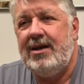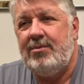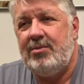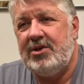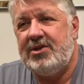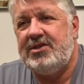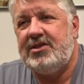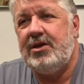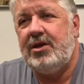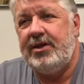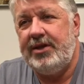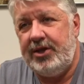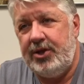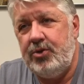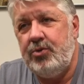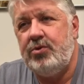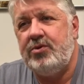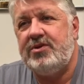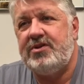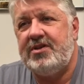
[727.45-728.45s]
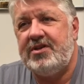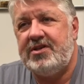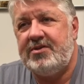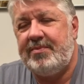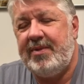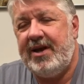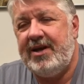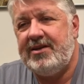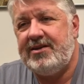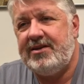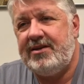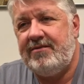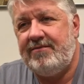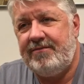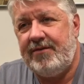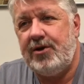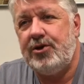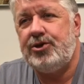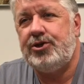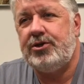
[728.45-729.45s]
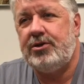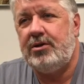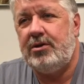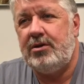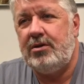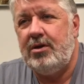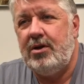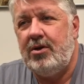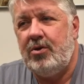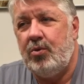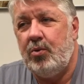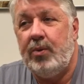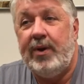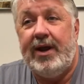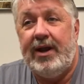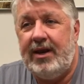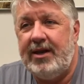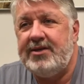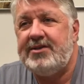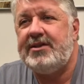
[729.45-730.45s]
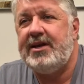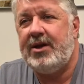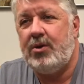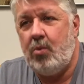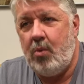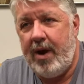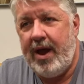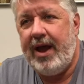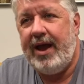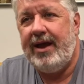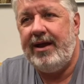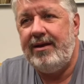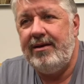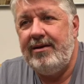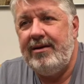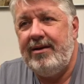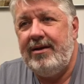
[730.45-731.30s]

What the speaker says: but still use the space in a functional, realistic way.